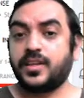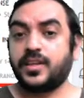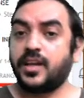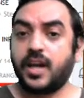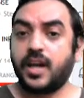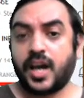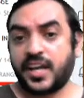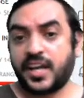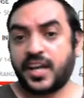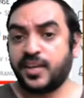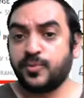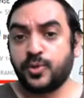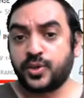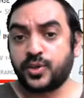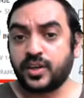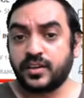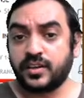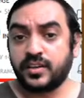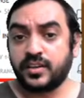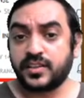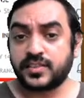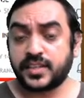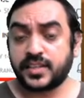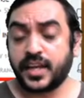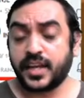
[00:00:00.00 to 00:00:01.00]
Are you able to
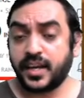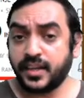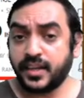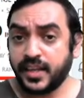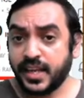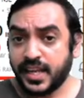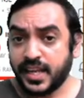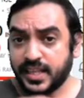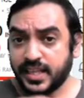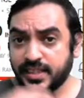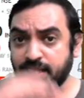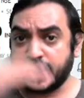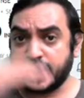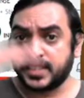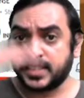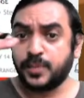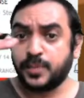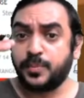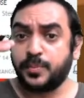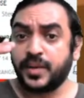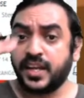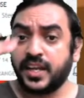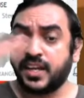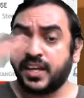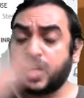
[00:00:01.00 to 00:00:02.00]
understand? There is a
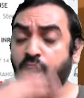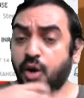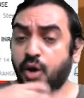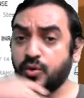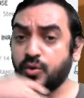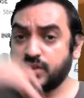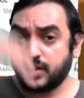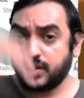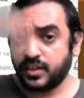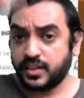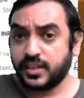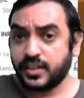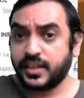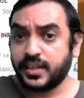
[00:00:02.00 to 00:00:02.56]
breakout.